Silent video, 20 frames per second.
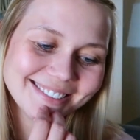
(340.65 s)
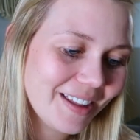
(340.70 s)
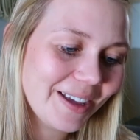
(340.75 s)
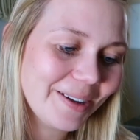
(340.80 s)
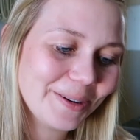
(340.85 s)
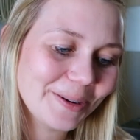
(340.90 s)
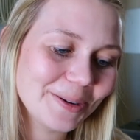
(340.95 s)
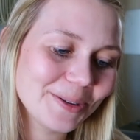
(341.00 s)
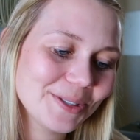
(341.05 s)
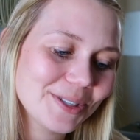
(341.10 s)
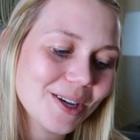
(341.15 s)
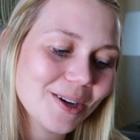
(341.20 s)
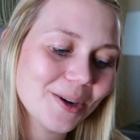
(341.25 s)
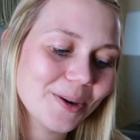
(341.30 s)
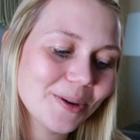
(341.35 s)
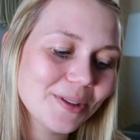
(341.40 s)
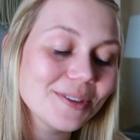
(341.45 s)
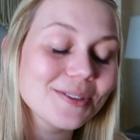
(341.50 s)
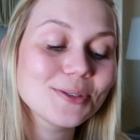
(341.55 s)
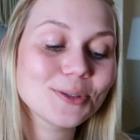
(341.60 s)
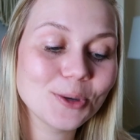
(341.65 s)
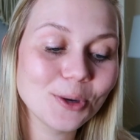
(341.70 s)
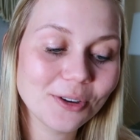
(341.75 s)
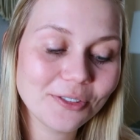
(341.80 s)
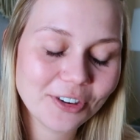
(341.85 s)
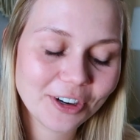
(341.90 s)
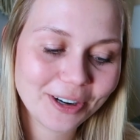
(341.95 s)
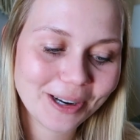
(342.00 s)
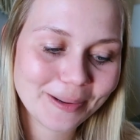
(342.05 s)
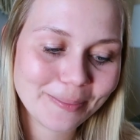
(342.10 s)
And also the School
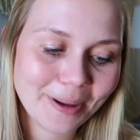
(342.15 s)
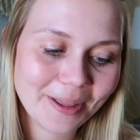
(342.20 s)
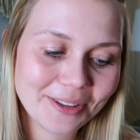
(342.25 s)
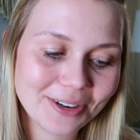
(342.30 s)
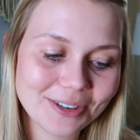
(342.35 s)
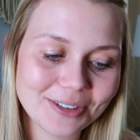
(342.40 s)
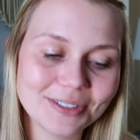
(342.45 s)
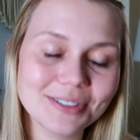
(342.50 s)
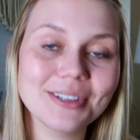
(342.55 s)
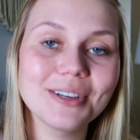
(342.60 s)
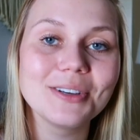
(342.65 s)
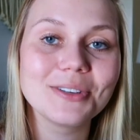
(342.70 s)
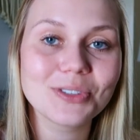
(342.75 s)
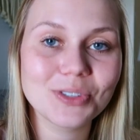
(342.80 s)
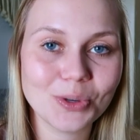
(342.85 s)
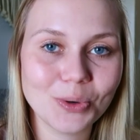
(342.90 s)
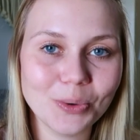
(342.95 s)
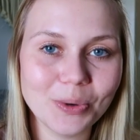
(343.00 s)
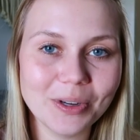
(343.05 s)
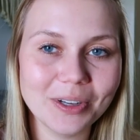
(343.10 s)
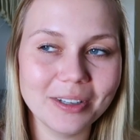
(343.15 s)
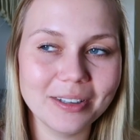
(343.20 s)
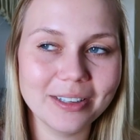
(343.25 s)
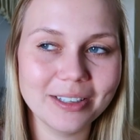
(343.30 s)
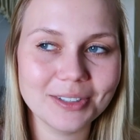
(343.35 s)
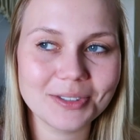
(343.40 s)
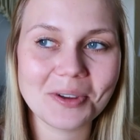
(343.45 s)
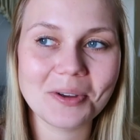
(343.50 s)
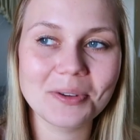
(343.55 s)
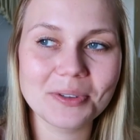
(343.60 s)
for Good Mothers, a school
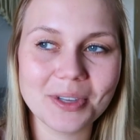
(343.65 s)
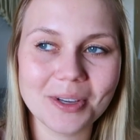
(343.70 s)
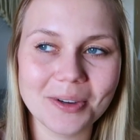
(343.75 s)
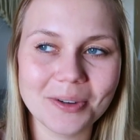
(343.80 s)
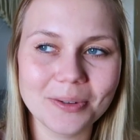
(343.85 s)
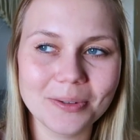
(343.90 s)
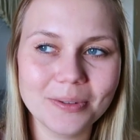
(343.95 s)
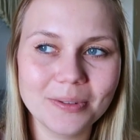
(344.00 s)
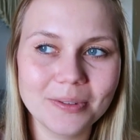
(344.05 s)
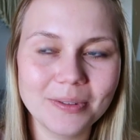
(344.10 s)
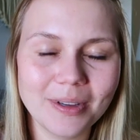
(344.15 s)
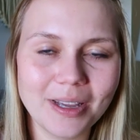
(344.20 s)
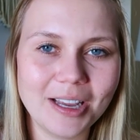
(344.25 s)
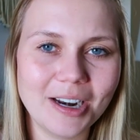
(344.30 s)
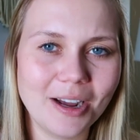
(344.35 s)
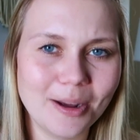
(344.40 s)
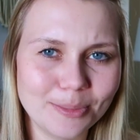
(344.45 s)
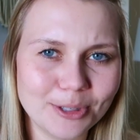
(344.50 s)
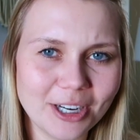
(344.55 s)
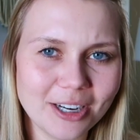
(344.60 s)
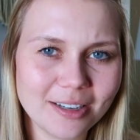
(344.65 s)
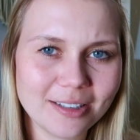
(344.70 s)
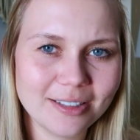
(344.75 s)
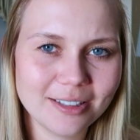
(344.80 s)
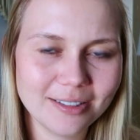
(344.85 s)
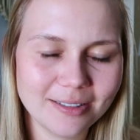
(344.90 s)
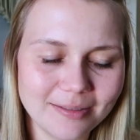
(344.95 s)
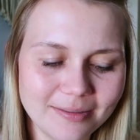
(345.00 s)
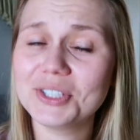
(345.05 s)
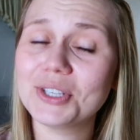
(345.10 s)
is also an object.
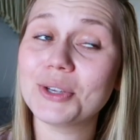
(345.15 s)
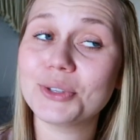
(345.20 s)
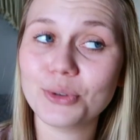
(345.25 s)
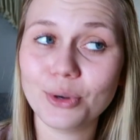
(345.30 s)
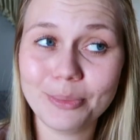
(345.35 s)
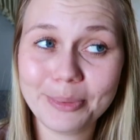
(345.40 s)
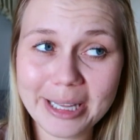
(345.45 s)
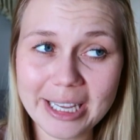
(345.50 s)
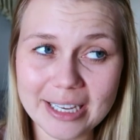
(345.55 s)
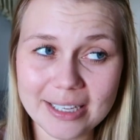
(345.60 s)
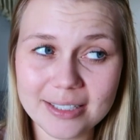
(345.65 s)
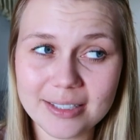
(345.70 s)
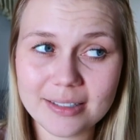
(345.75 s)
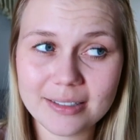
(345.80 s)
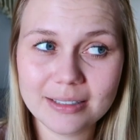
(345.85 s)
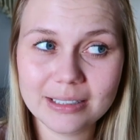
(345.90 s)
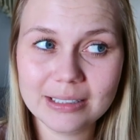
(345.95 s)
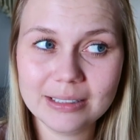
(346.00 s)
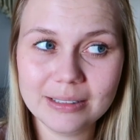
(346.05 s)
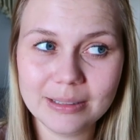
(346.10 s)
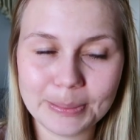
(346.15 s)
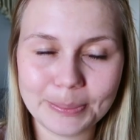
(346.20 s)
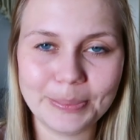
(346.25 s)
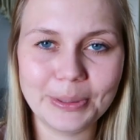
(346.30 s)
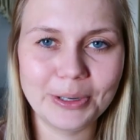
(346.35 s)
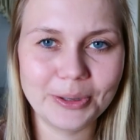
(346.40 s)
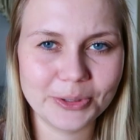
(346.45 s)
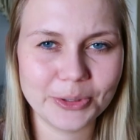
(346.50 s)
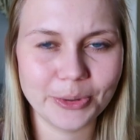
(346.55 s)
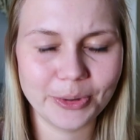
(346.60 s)
It's also a place,
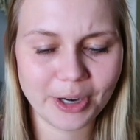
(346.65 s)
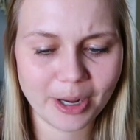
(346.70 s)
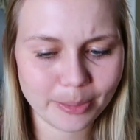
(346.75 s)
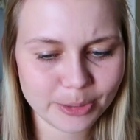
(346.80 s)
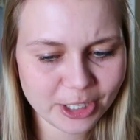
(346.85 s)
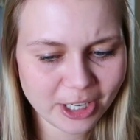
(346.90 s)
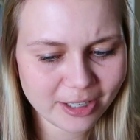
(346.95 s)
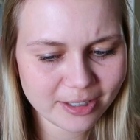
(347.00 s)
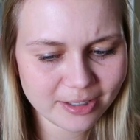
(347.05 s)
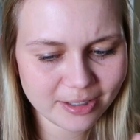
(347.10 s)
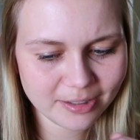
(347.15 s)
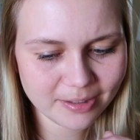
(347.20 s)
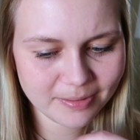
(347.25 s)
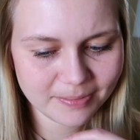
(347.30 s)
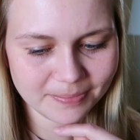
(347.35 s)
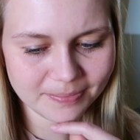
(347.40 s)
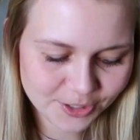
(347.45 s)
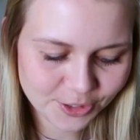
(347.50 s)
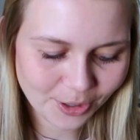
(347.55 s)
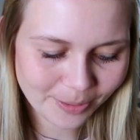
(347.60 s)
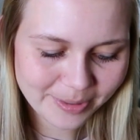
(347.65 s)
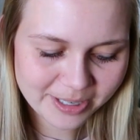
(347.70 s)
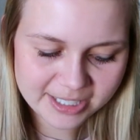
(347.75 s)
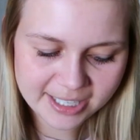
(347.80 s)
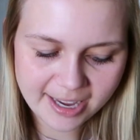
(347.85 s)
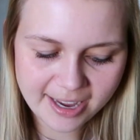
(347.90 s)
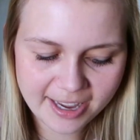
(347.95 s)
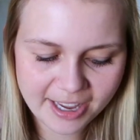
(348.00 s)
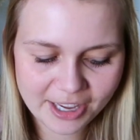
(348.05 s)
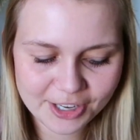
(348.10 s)
but also an object. So I'm gonna
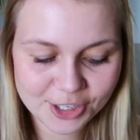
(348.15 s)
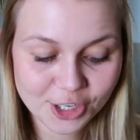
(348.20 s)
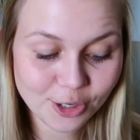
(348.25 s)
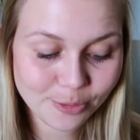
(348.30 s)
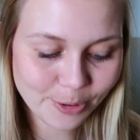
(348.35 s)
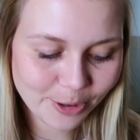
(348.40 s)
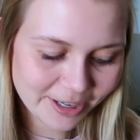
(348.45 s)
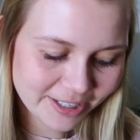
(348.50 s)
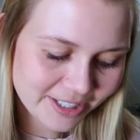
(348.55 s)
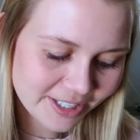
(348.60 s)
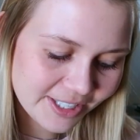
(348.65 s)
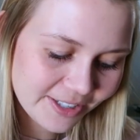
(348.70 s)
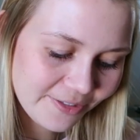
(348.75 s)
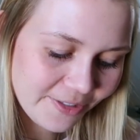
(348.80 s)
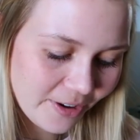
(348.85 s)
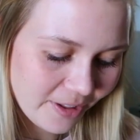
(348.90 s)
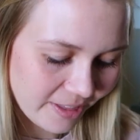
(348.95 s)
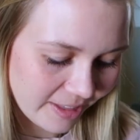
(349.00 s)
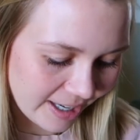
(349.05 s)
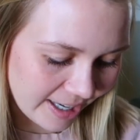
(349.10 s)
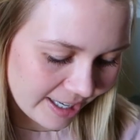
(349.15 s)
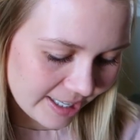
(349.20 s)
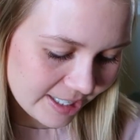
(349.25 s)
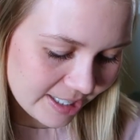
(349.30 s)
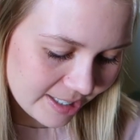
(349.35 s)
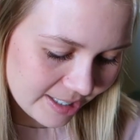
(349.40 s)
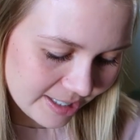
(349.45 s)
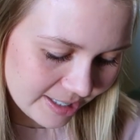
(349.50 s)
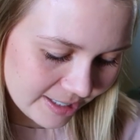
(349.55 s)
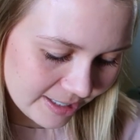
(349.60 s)
say I get two points for
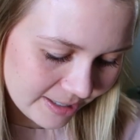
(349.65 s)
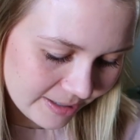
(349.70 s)
that.